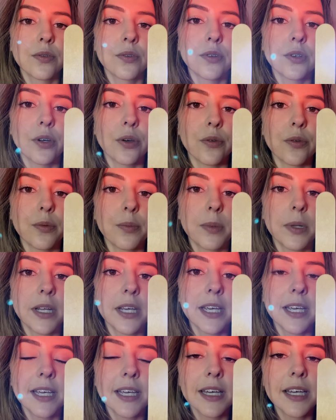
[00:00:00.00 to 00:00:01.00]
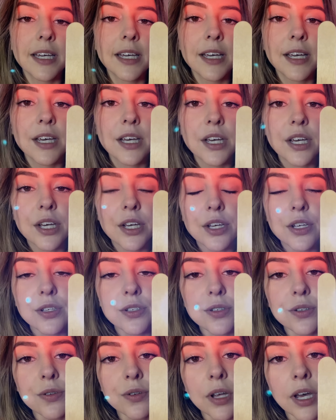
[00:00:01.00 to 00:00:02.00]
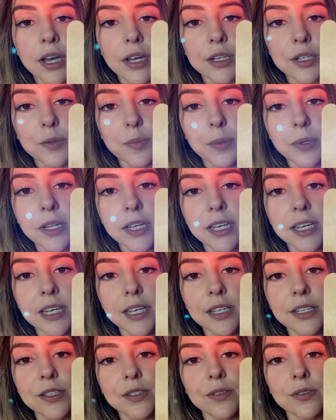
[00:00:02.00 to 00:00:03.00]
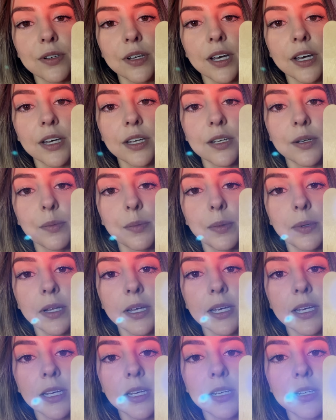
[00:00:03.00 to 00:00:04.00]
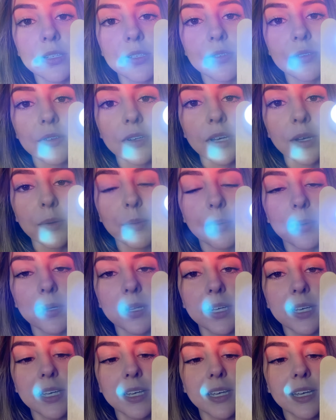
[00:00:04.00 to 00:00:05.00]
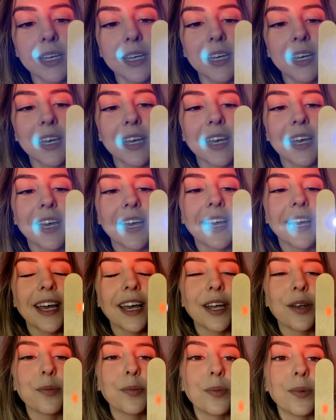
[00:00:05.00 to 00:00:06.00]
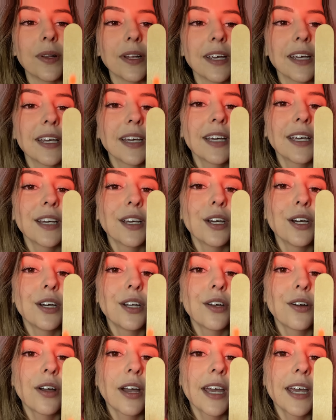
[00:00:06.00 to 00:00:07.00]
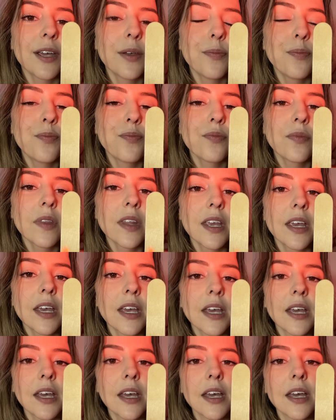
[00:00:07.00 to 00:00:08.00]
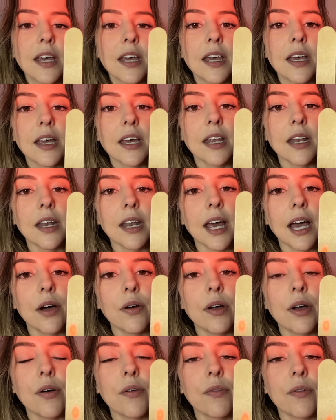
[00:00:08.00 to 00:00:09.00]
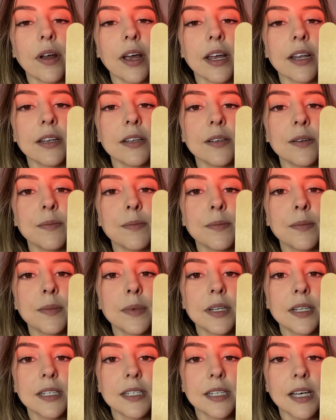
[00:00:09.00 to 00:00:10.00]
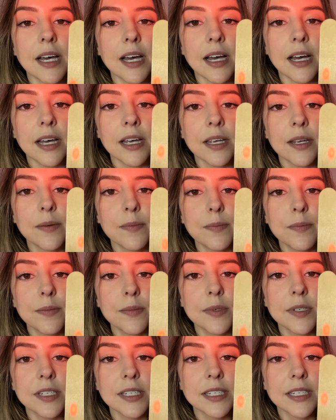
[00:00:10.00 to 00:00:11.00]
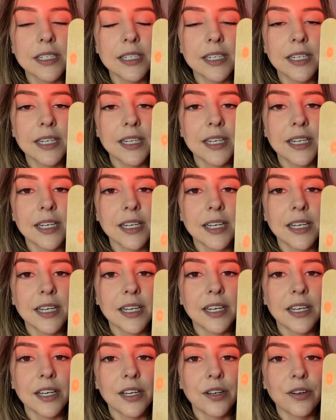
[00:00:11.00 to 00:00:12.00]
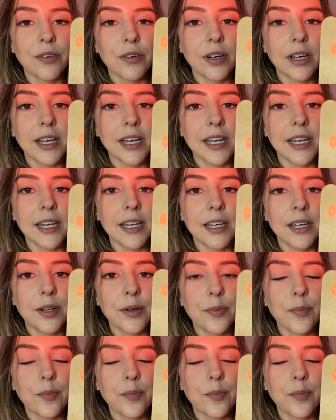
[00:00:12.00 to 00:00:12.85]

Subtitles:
don't blink, do not blink, do not blink, do not blink, and blink. Good, okay. And now at random times, okay,